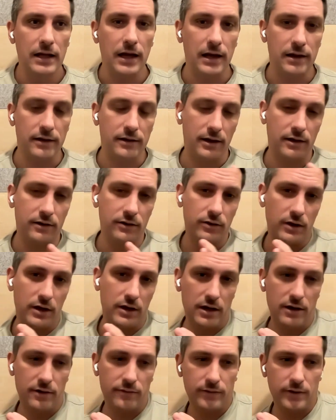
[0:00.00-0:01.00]
And then you
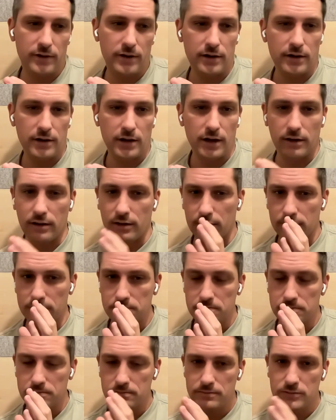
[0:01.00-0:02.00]
have another
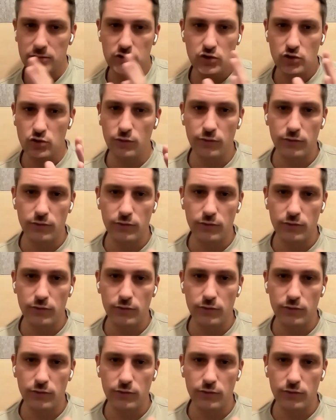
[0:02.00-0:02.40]
2,